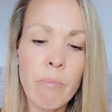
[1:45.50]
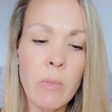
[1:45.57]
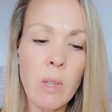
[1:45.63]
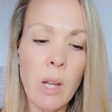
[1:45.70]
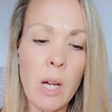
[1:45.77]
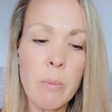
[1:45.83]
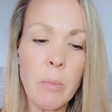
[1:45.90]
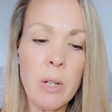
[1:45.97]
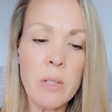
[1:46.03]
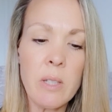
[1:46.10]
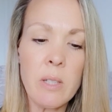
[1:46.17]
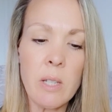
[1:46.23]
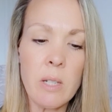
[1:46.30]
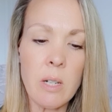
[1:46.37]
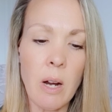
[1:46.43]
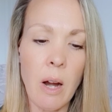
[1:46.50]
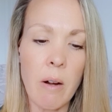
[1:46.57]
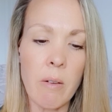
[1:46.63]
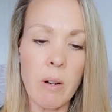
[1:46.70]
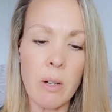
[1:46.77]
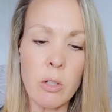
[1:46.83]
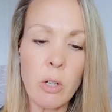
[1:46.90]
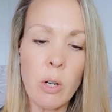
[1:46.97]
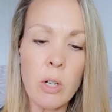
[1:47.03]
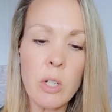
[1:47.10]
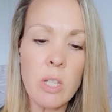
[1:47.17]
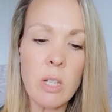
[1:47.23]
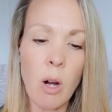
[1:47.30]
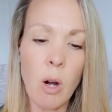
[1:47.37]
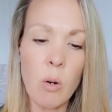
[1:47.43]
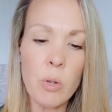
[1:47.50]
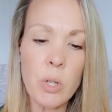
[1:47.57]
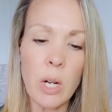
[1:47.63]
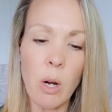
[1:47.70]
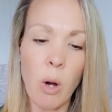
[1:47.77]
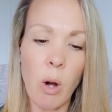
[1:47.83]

And Moses said to Aaron, "Go to the altar,